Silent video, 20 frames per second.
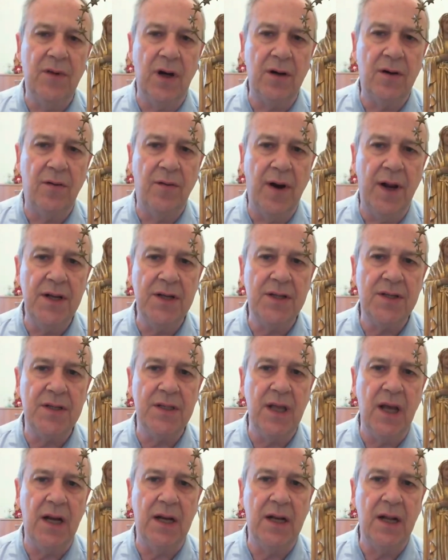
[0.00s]
a grace
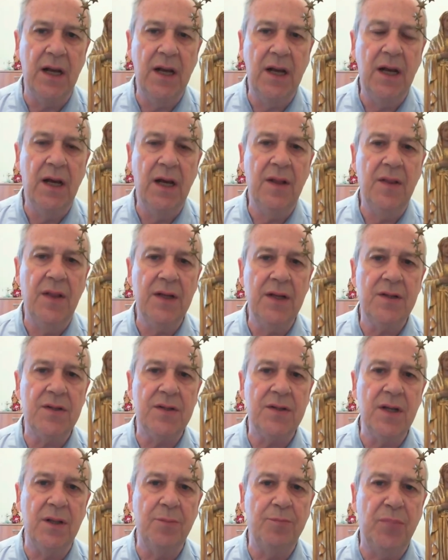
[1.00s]
that
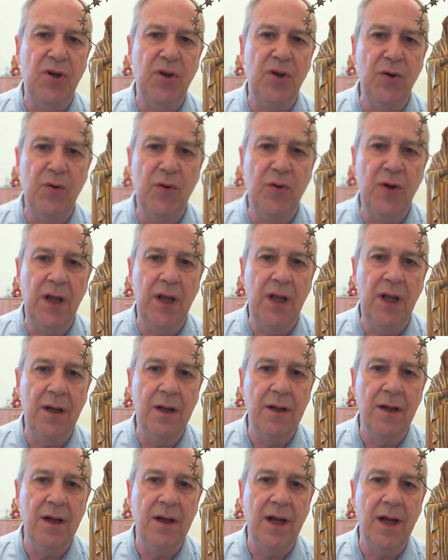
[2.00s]
this
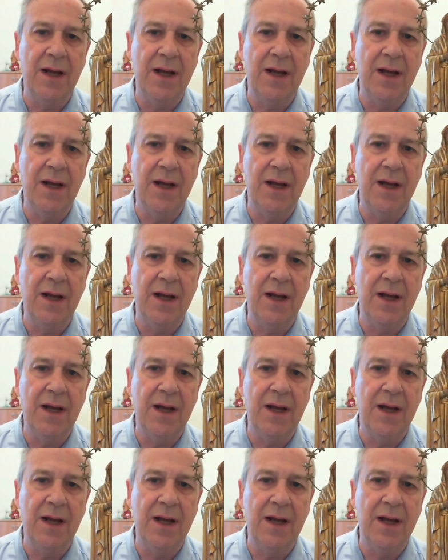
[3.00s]
puny,